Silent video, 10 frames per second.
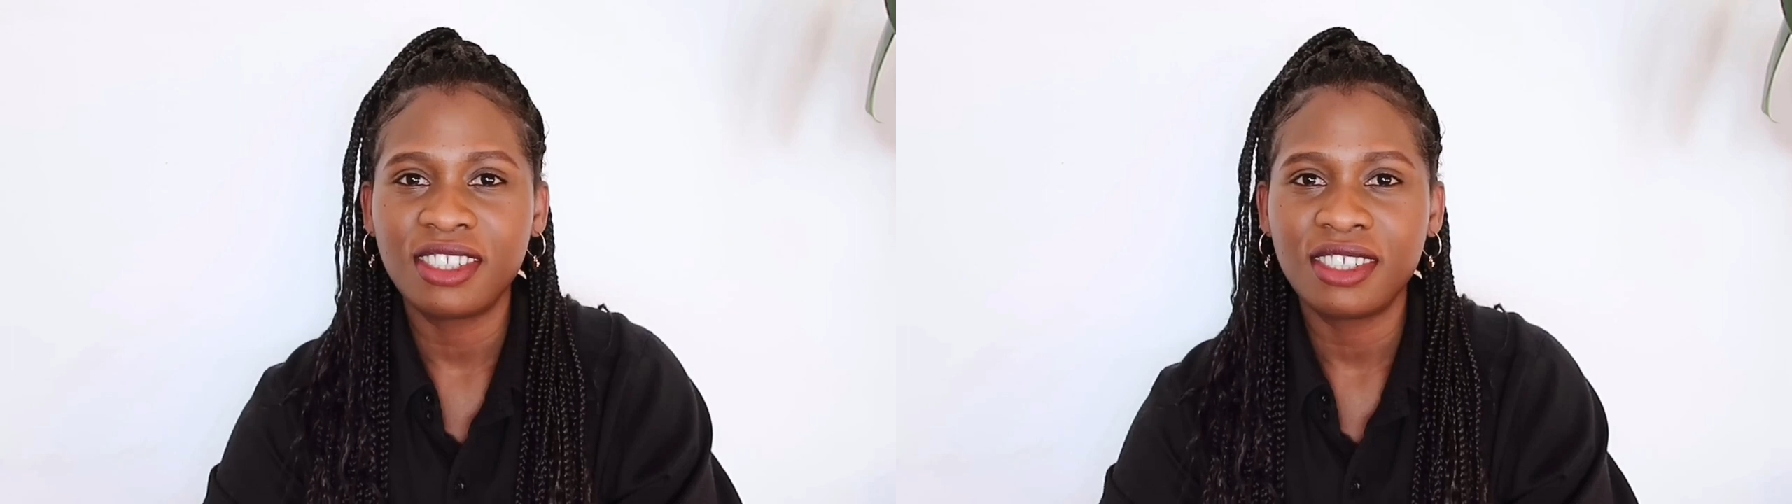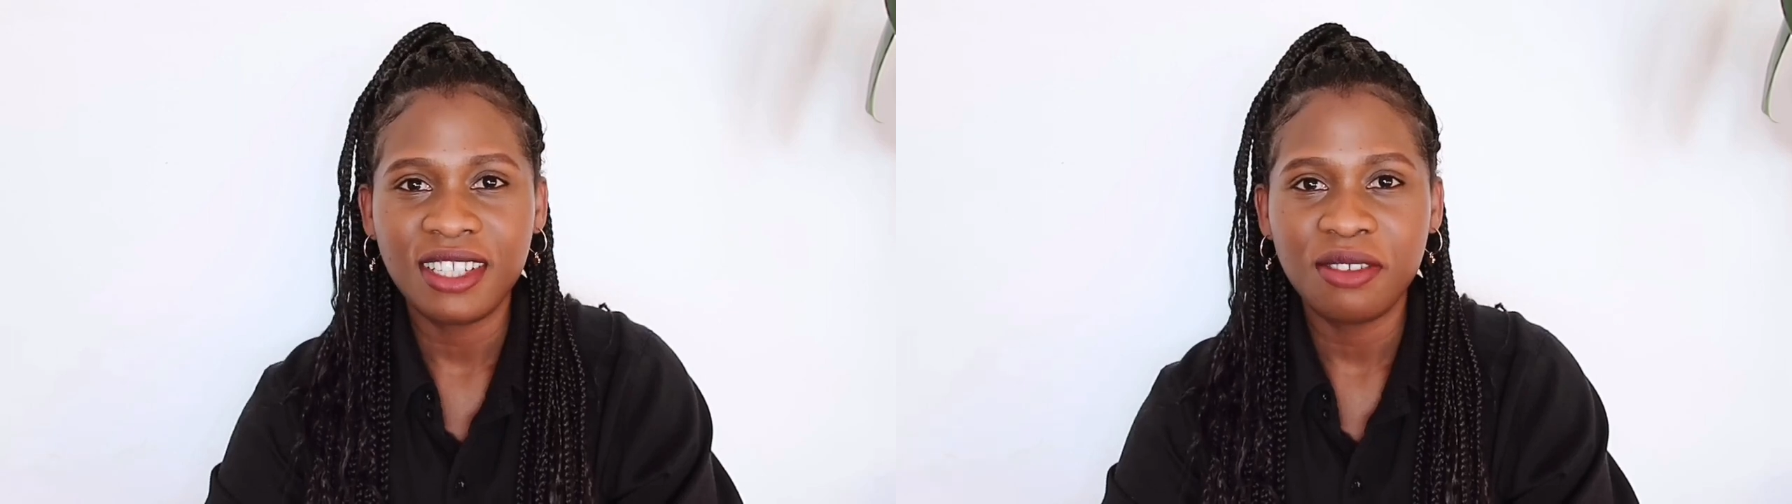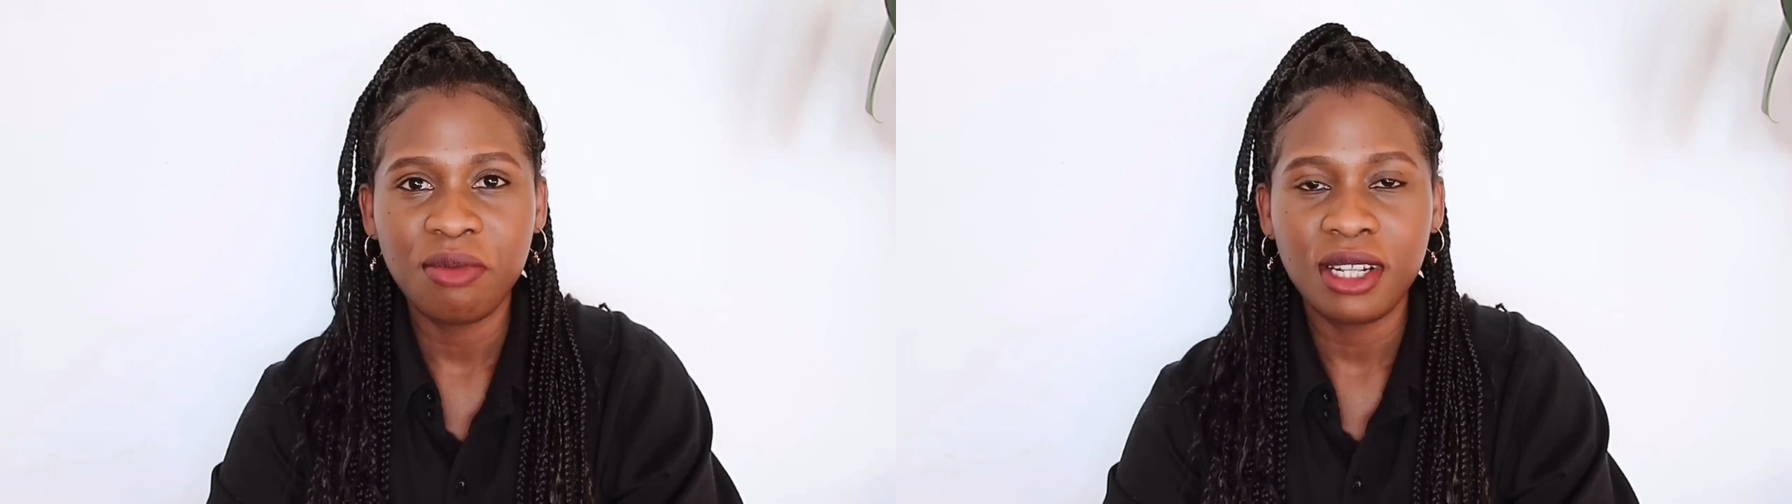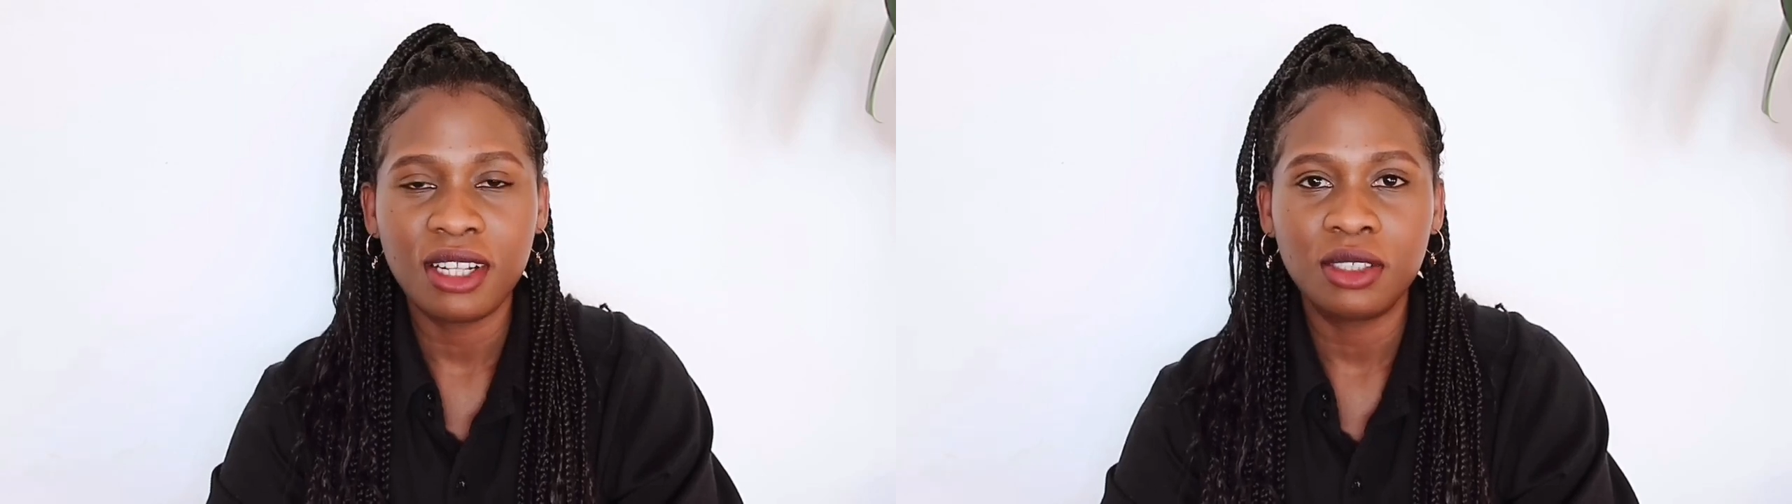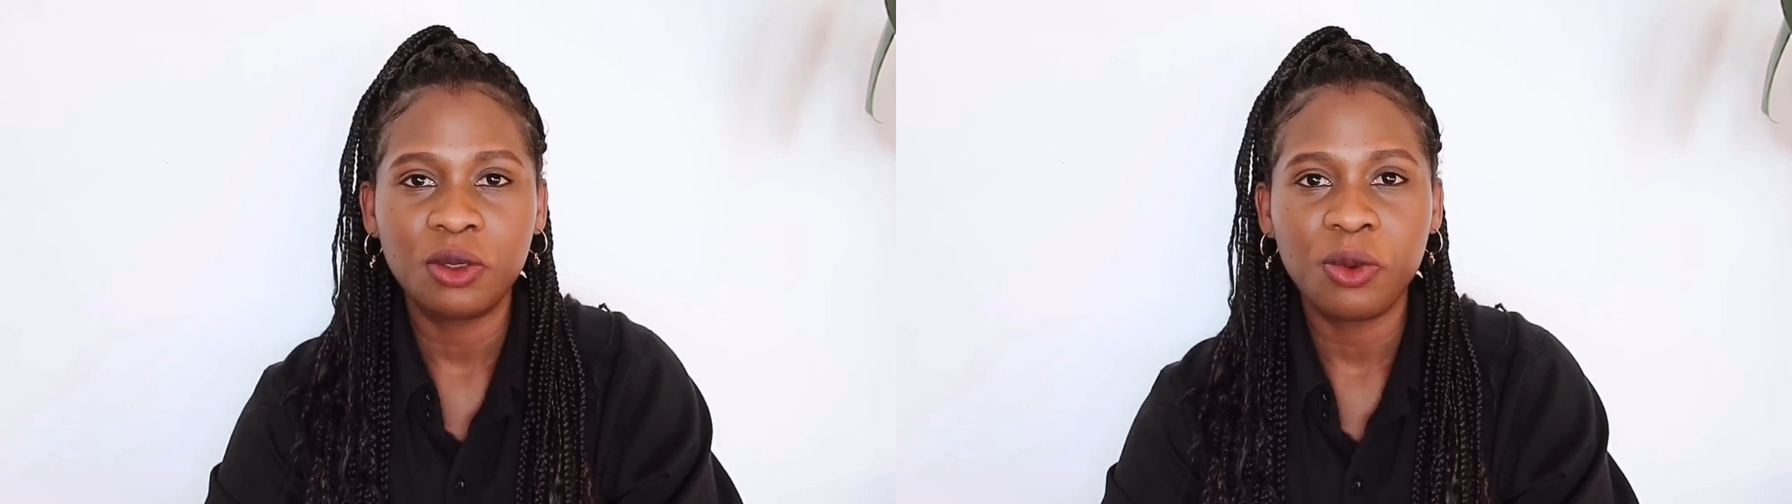Doesn't mean
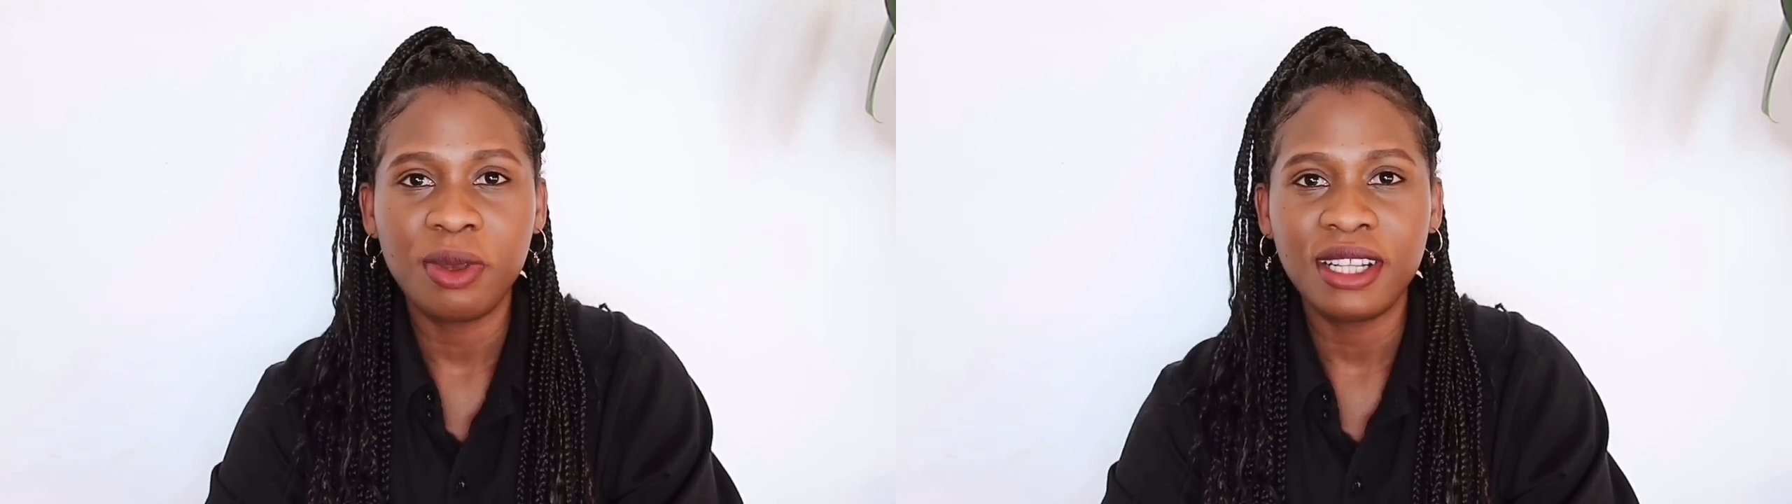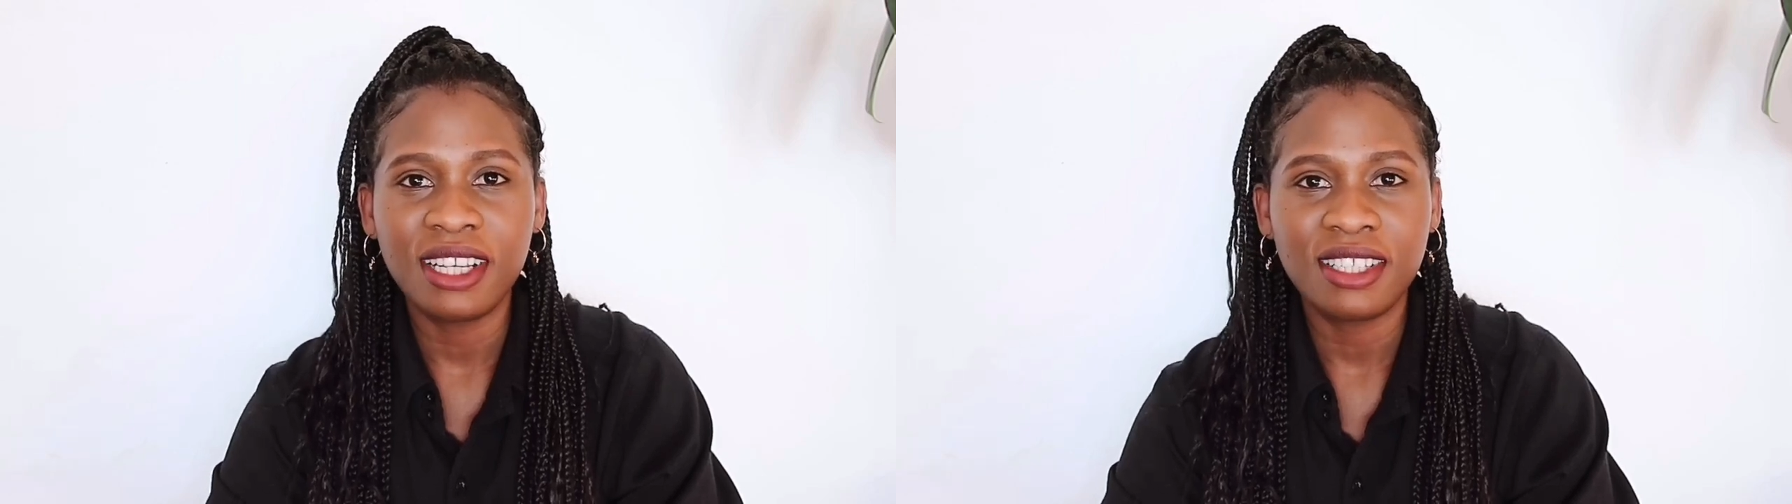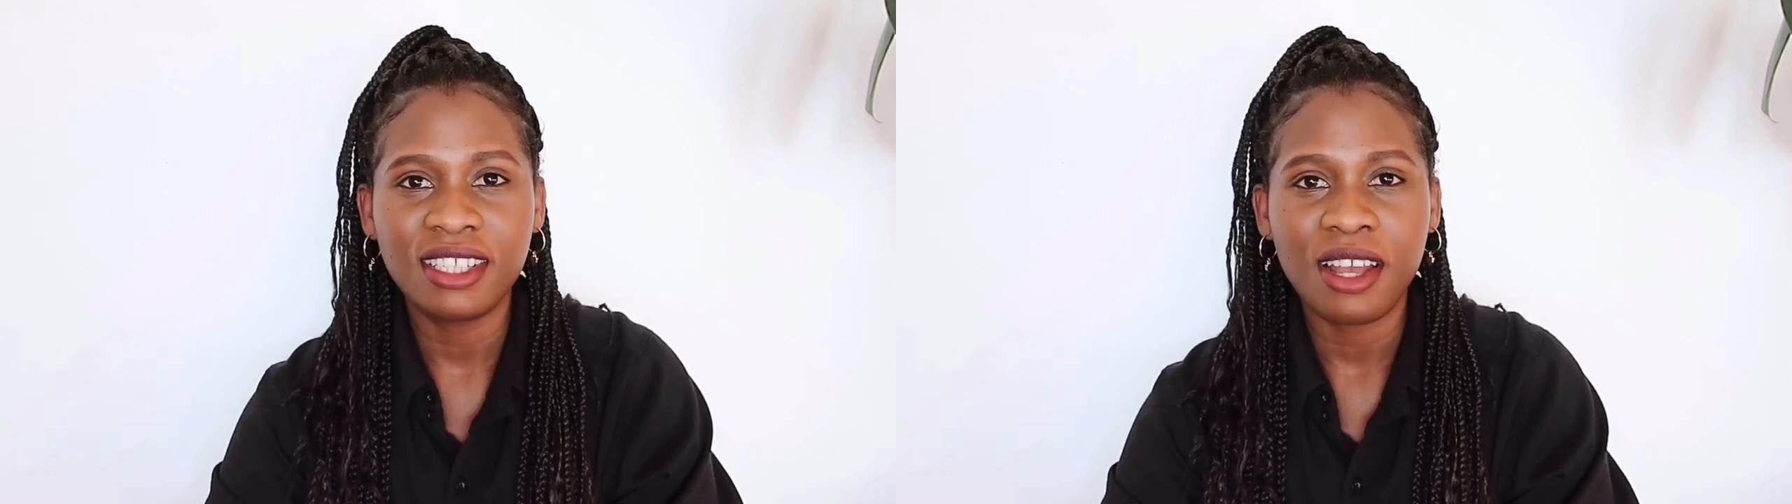that Romanians